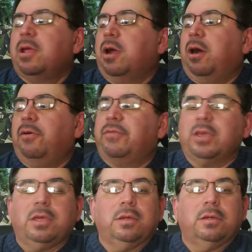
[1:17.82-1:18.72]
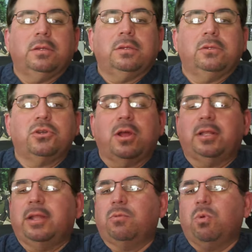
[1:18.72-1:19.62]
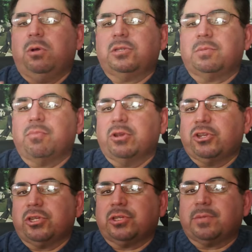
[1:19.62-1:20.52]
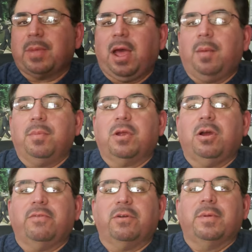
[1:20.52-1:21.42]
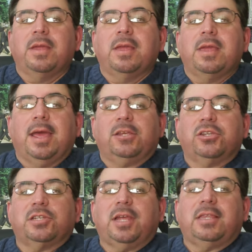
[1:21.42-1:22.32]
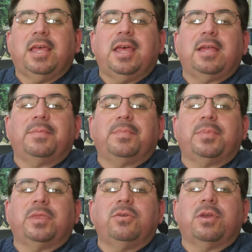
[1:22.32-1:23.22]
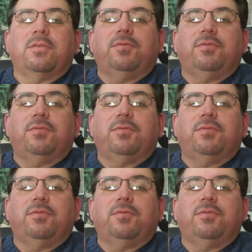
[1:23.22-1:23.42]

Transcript: of the John Lennon Walls and Bridges album cover. And just like that, you can